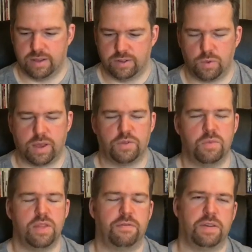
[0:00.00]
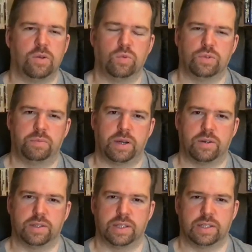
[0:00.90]
Still gives me the feels,
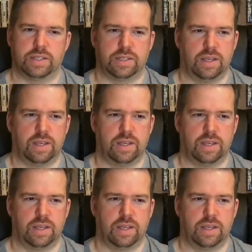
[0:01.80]
because it